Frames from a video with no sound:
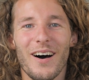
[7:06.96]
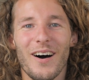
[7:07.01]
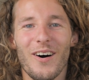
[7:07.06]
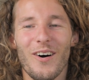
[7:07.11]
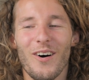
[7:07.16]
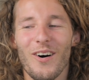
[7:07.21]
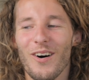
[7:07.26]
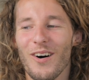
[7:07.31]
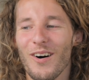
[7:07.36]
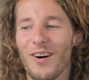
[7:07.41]

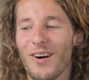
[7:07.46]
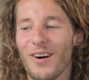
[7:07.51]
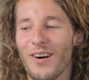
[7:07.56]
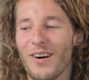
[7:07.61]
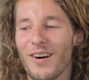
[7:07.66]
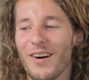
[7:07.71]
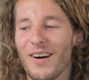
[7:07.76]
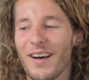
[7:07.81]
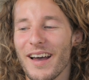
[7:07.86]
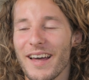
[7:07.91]

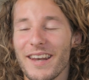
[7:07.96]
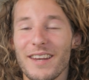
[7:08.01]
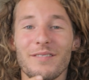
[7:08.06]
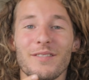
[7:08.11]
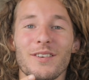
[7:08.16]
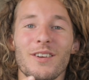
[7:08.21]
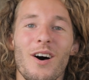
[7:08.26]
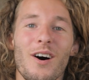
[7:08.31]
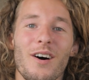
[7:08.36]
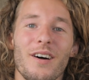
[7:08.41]
And if
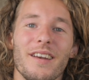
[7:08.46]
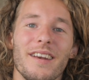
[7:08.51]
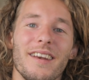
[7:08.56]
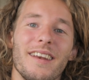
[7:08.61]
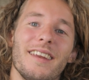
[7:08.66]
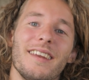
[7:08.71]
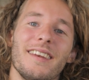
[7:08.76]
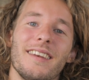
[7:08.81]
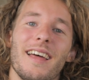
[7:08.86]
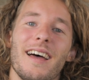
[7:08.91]
not,
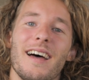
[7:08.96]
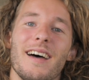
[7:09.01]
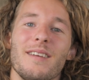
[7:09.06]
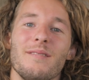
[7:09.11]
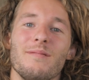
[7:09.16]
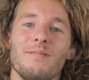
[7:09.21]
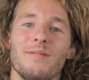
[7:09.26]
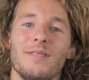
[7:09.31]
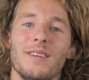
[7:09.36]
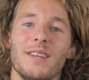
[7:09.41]

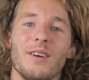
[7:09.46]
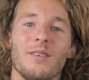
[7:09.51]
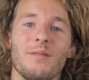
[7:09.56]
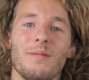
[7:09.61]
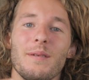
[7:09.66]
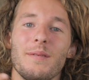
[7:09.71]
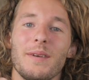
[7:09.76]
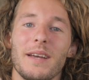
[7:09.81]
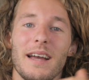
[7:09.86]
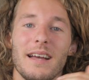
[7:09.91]
then,
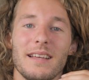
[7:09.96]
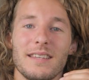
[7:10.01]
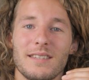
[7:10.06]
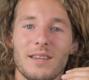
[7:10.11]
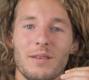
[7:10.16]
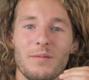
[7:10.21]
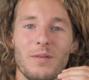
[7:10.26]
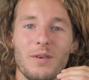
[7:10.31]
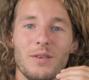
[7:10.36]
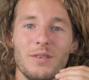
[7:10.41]
maybe get
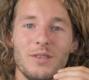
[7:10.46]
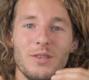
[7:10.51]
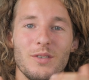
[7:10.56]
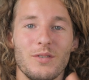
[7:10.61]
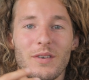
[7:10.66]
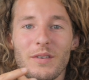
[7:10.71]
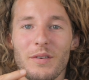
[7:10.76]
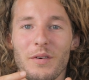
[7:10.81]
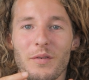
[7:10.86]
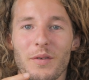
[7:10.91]
someone to
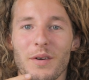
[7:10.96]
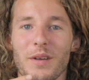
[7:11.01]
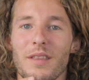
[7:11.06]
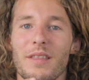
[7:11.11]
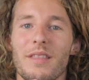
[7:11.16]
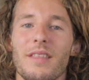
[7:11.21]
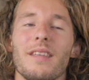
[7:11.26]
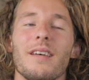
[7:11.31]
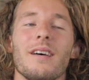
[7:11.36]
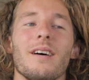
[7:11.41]
travel
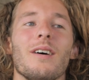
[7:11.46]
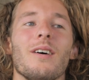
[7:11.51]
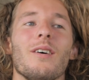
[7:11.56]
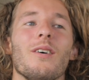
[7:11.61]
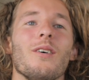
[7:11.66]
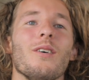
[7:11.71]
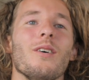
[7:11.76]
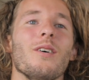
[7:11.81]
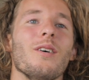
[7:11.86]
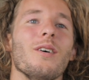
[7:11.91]
with,
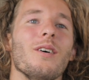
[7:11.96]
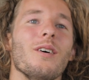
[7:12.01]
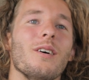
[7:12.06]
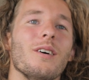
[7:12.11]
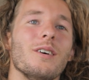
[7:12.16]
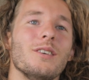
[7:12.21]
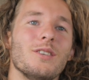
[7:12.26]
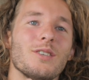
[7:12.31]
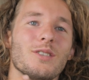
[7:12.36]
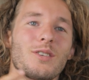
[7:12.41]

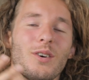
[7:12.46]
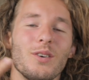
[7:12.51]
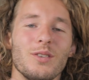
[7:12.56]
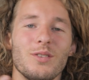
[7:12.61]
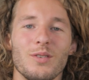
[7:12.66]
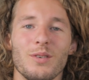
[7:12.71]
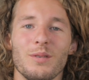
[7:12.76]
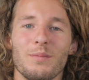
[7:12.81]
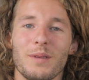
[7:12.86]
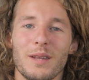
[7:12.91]
or just go
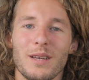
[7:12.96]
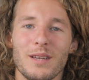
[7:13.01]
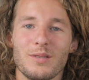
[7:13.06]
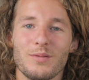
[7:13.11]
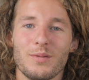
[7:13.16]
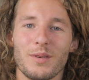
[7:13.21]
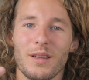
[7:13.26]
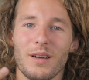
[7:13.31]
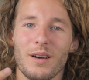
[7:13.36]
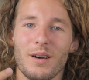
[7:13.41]
to a place
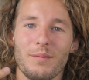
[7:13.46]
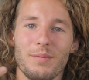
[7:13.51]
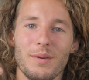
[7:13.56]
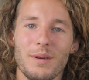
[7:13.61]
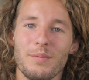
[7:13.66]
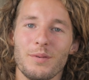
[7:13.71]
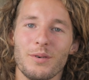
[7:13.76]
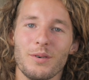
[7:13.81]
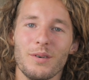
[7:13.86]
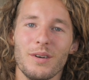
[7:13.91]
where there are
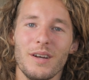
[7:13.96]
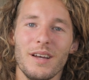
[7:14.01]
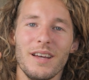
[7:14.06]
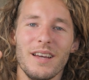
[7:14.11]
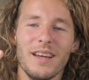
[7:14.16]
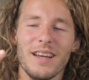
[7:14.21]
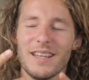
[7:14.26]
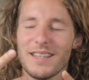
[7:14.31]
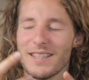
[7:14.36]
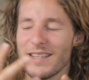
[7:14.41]
people.
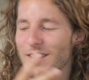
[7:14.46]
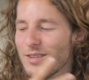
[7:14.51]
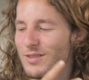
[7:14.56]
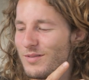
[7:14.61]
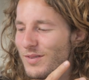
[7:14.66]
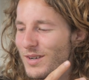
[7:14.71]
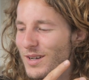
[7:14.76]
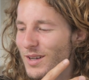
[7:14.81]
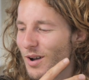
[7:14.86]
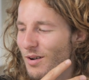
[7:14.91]
It sounds
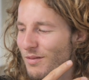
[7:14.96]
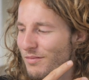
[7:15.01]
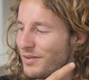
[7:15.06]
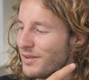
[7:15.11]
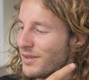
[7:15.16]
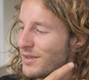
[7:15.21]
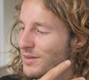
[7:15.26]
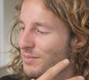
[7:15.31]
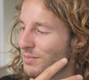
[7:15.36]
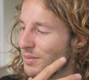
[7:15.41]
really
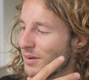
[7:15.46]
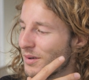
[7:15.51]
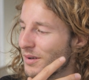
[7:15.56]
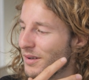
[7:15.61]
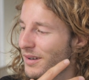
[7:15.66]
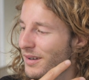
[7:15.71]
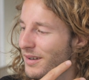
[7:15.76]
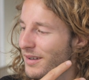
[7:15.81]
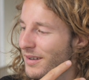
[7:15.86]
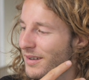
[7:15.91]
obvious,
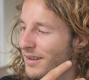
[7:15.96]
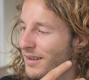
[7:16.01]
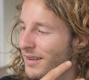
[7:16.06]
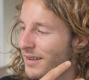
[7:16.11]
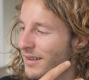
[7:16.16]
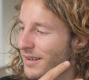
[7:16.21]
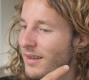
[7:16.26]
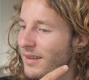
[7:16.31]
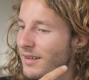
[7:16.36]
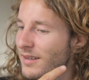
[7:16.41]
but
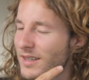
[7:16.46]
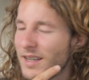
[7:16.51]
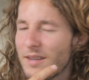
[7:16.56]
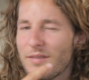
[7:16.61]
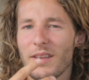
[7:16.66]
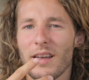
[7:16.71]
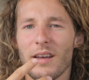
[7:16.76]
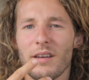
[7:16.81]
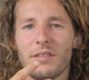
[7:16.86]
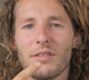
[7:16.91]
give
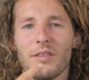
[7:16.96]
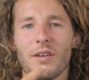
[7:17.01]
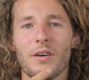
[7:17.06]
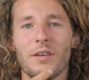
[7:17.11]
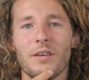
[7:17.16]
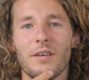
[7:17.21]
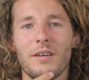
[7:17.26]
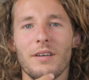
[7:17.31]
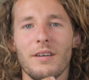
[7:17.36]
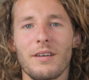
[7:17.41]
that a
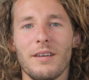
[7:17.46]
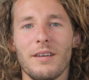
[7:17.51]
thought.